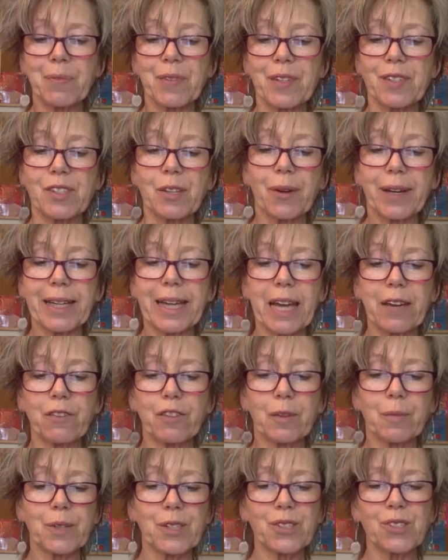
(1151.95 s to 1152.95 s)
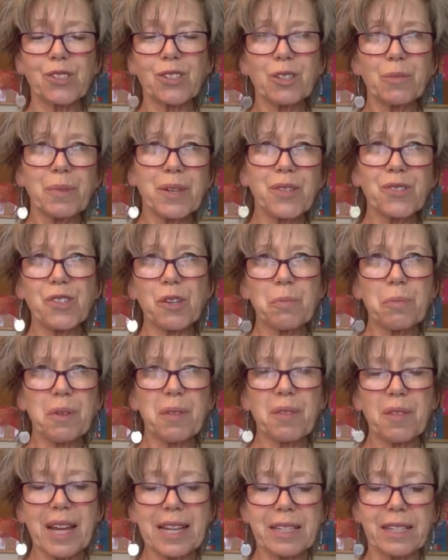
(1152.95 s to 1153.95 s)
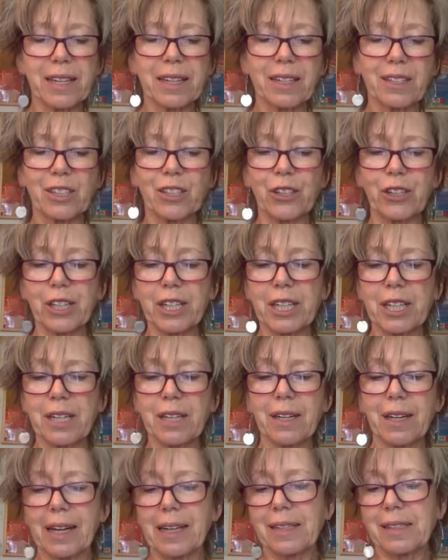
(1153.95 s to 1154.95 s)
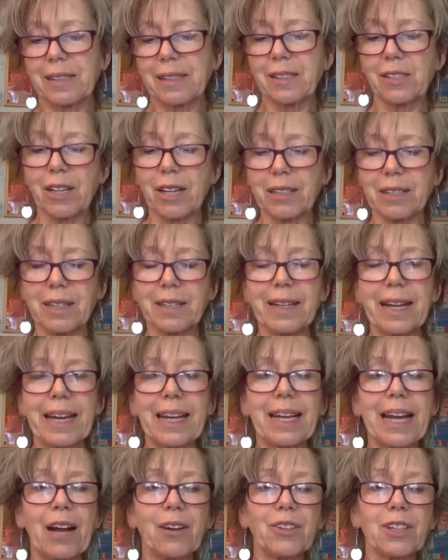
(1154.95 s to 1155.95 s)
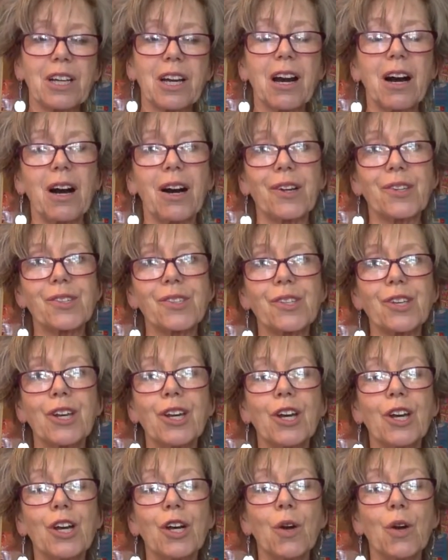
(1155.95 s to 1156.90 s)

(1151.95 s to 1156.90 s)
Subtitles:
So I gave him a "stop being so pathetic" look and started laying out the cards.